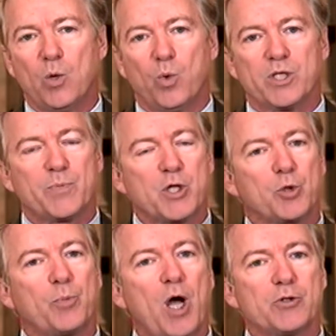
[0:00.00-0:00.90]
What a
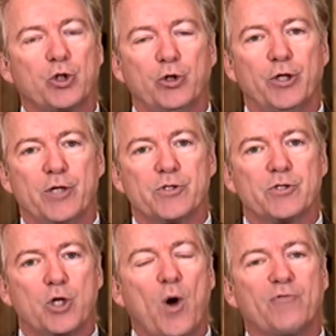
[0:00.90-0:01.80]
special prosecutor does
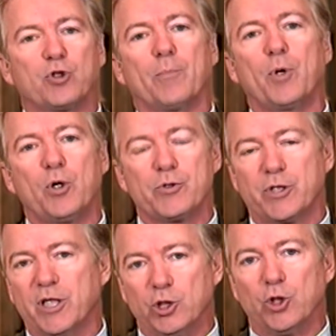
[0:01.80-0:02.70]
is go after a
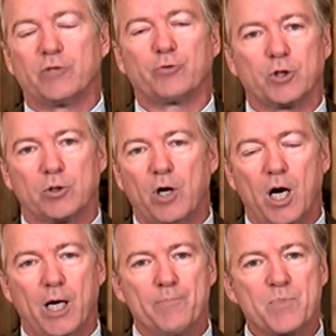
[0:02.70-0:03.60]
person and look for a
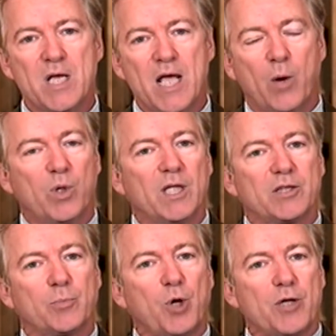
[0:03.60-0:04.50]
crime, and we
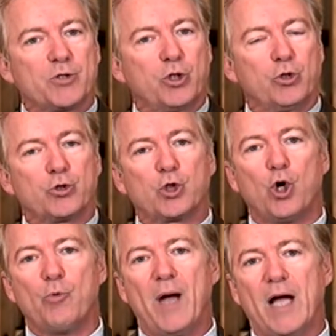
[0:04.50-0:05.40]
let the prosecutor
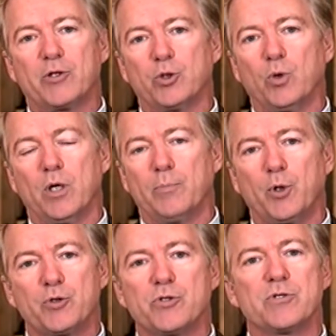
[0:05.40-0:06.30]
troll back through a
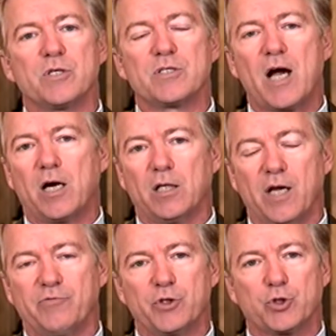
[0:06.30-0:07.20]
person's entire
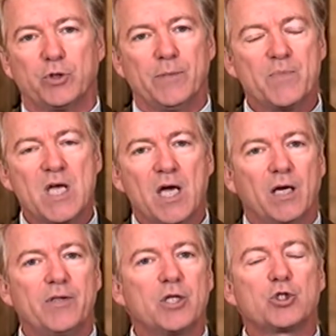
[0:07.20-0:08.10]
life history.
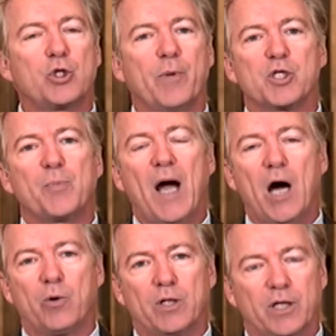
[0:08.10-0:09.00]
And I think it's too much
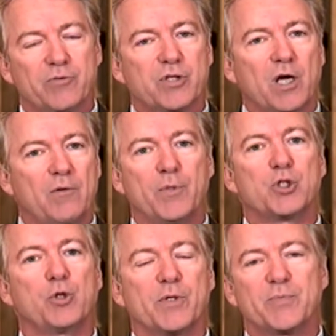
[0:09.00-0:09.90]
power. It gives the
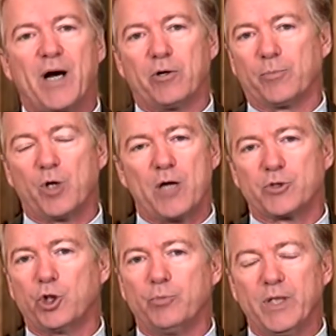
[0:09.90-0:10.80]
government too much power to
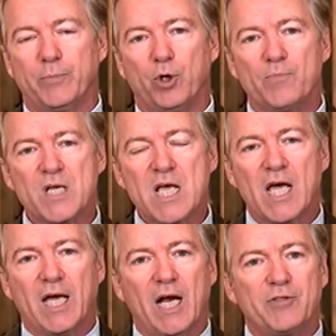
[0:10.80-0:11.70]
prosecute people.
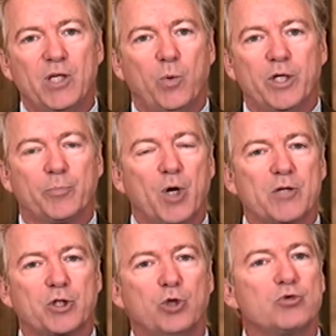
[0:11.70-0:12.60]
And I think we could
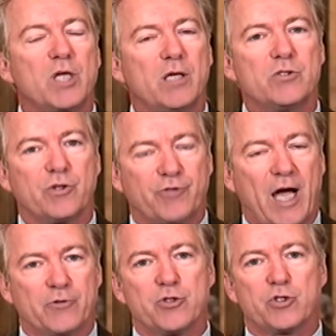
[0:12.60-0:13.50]
prosecute tens of
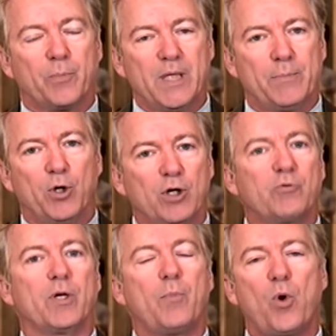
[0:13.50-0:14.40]
thousands of people
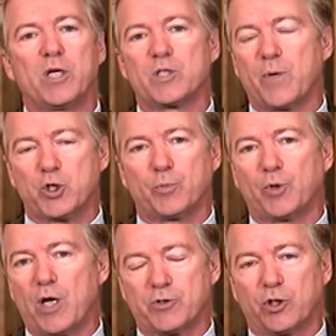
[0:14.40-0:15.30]
if we appointed special
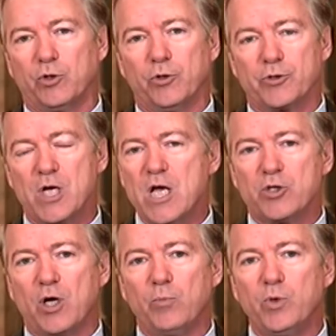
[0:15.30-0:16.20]
prosecutors.
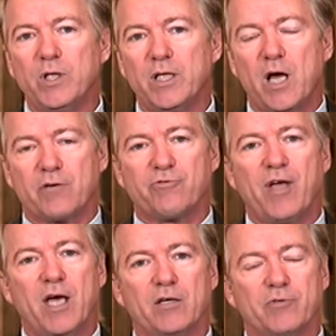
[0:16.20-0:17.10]
So I'm really not a
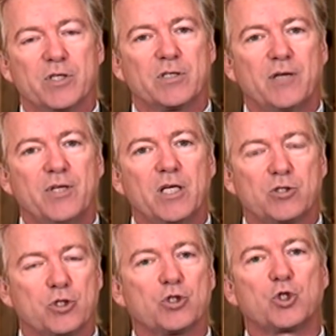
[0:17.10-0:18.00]
fan of this, and I think
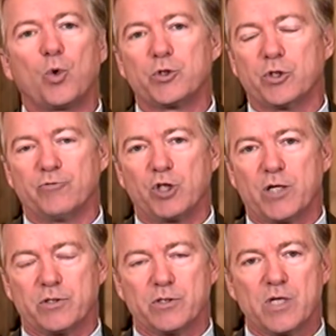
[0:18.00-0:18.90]
it's a distortion of
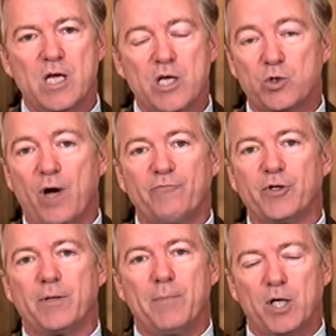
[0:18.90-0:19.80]
justice. So I'm
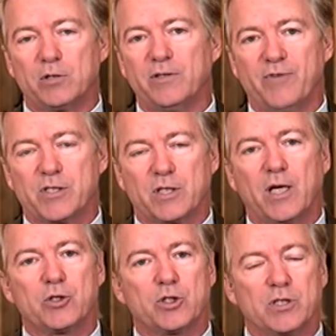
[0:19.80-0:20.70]
for the Mueller
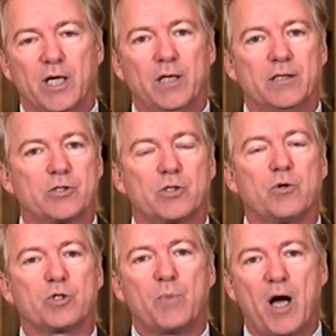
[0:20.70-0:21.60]
investigation to end as
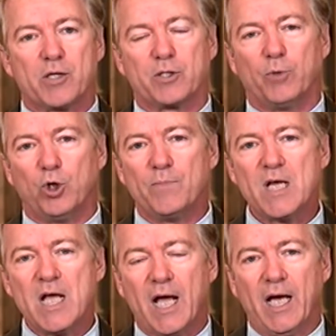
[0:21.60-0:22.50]
soon as possible.
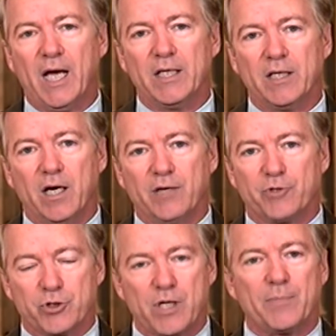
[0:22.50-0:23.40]
And
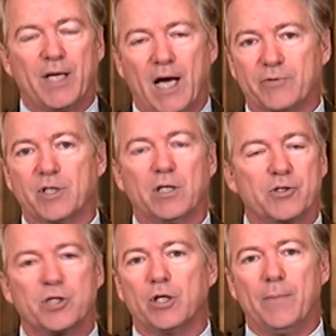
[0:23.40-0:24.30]
if there's something out there,
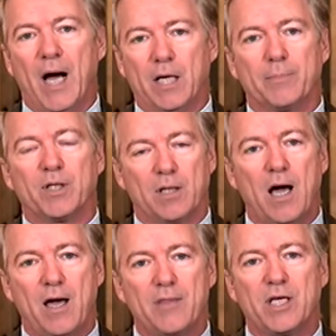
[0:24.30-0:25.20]
let's hear about it. But
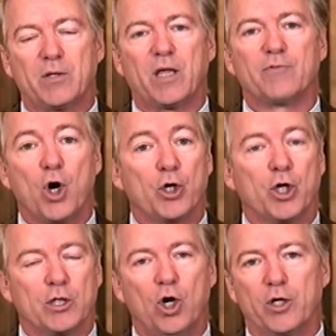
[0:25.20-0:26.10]
I think they've gone
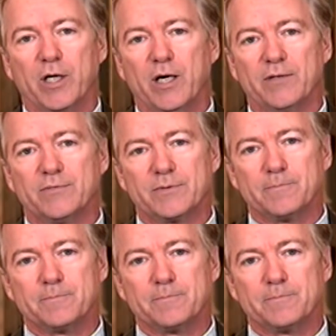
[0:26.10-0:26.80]
on long enough.